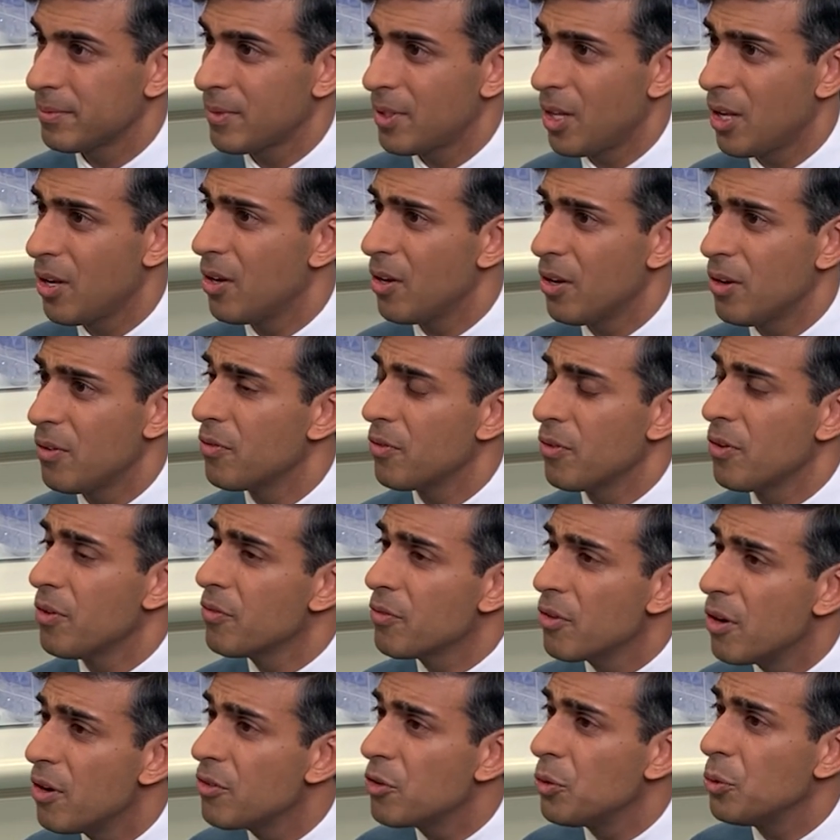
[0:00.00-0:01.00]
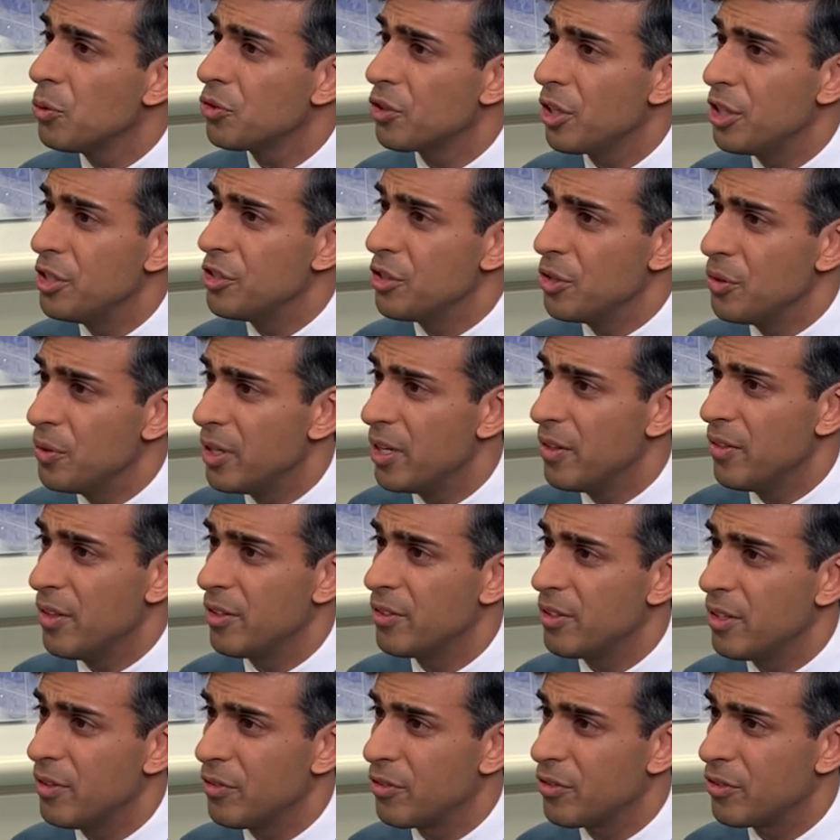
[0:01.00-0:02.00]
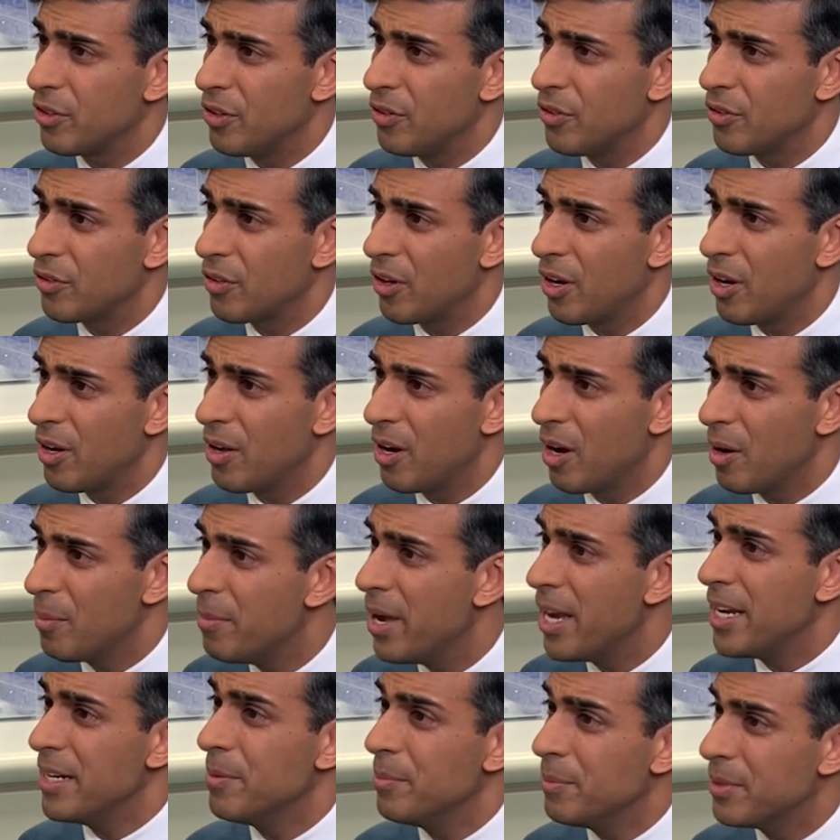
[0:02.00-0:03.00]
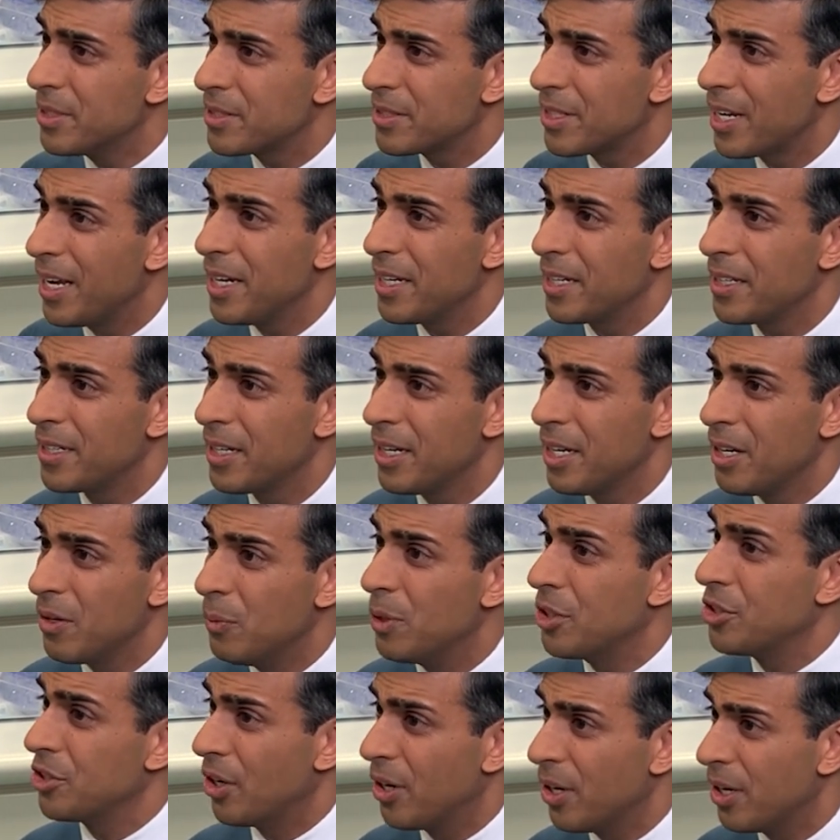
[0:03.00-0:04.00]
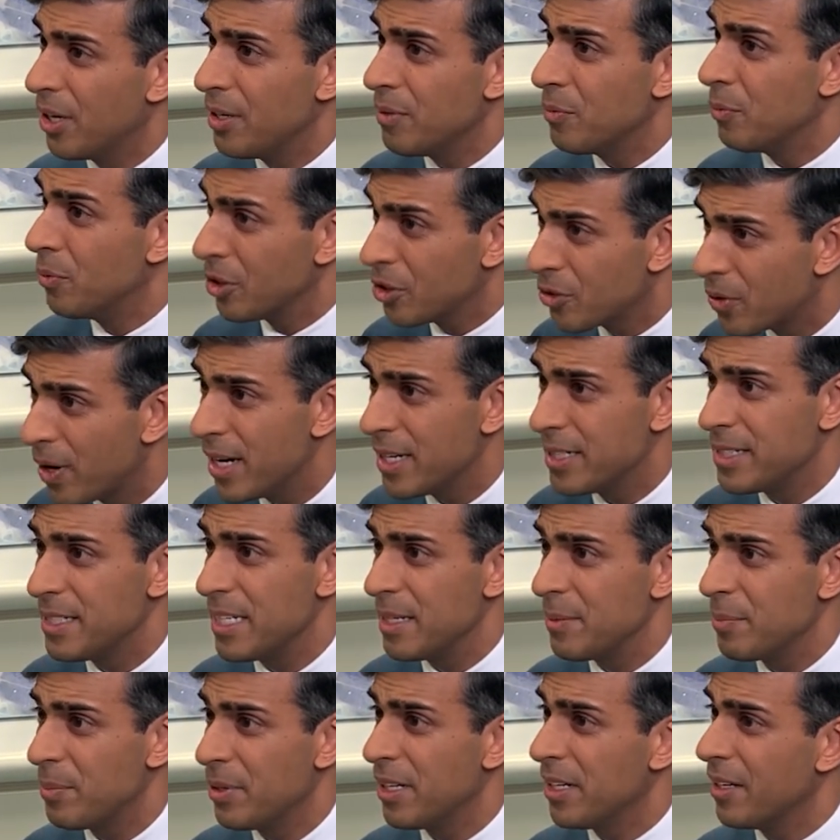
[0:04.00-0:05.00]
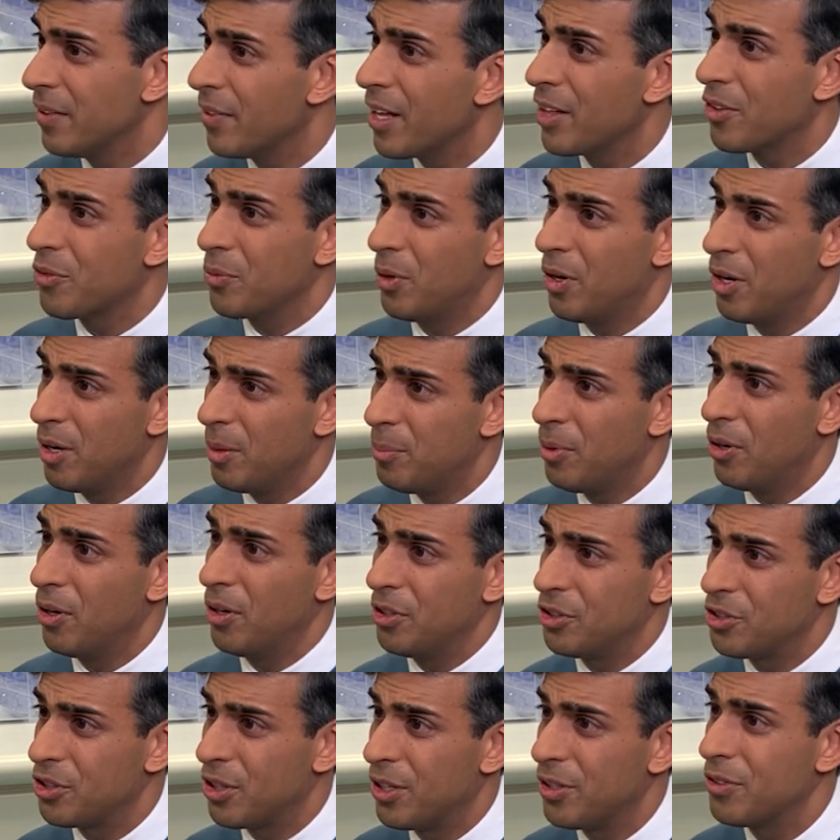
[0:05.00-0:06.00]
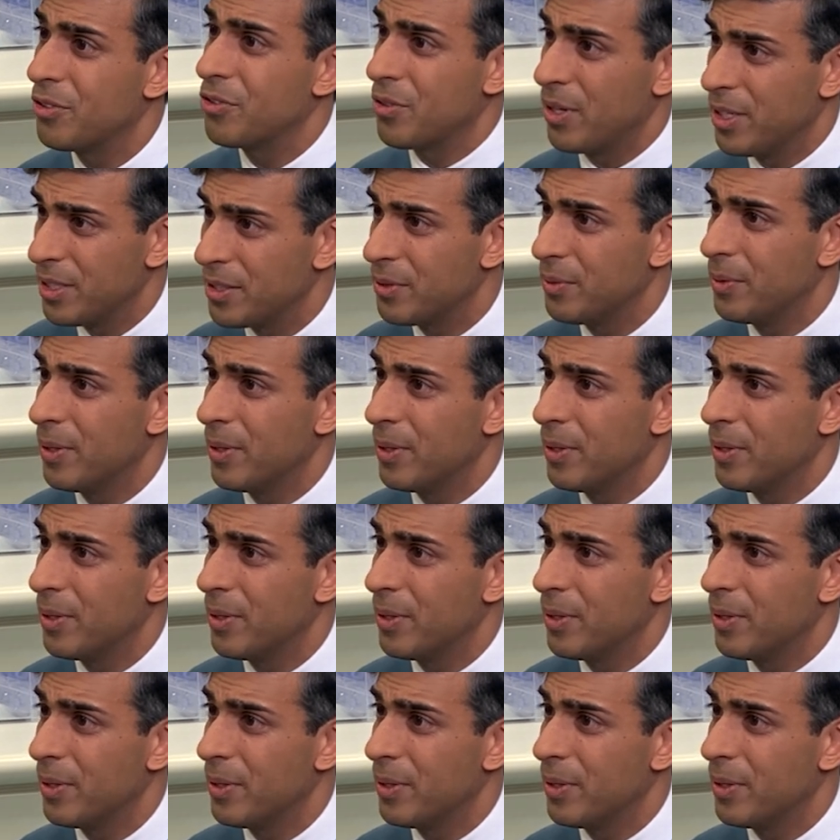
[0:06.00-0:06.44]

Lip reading: Of course I do, and in this instance I made a mistake which I regret deeply, and that's why I apologise straight